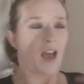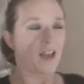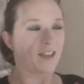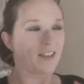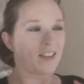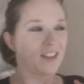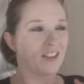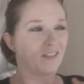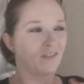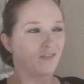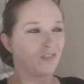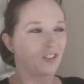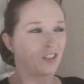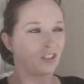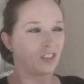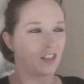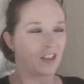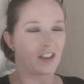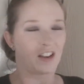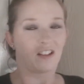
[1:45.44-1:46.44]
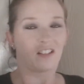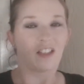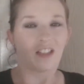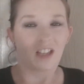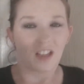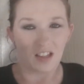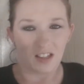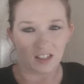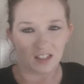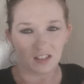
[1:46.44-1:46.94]
I can't feel the air
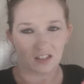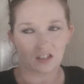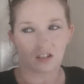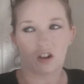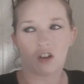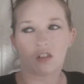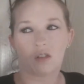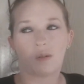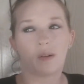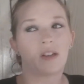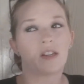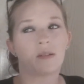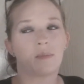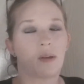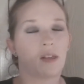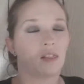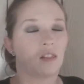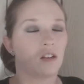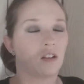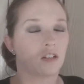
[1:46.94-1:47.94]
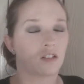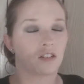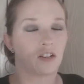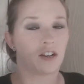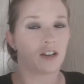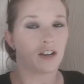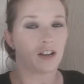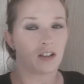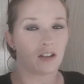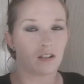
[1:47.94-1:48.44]
like enter all the way into my lungs
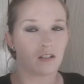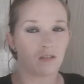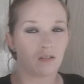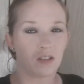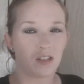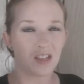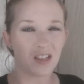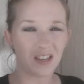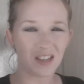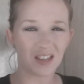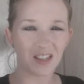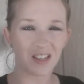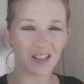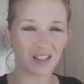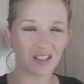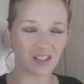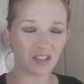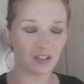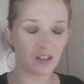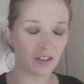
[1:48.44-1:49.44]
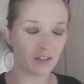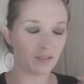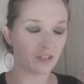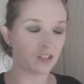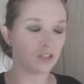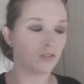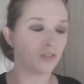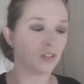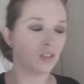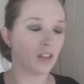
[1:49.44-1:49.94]
right now. And so I
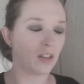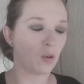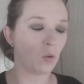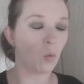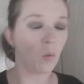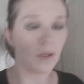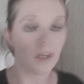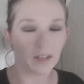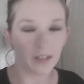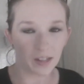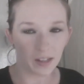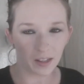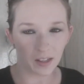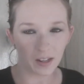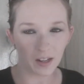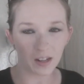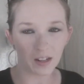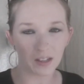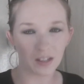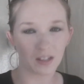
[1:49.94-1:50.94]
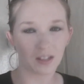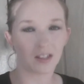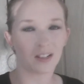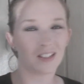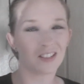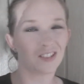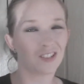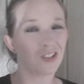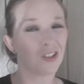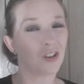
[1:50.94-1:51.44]
just feel like winded.
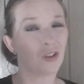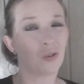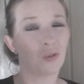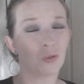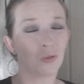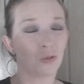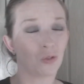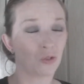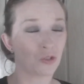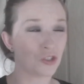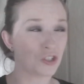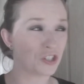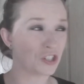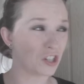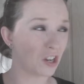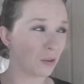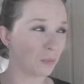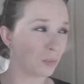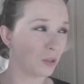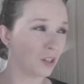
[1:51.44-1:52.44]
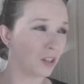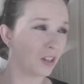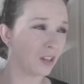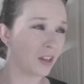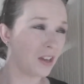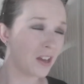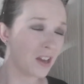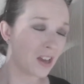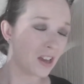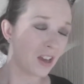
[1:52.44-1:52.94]
And I still gotta go grocery shopping.